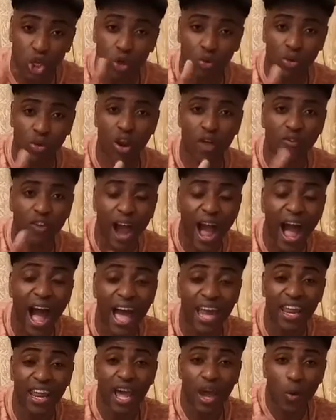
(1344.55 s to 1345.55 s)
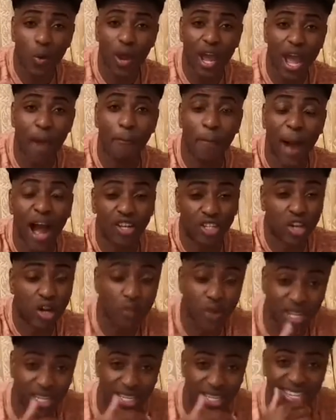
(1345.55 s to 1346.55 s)
children of God were about
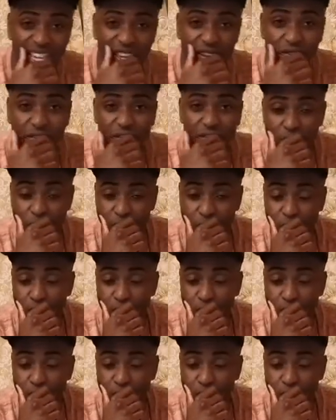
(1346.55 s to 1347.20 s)
to receive.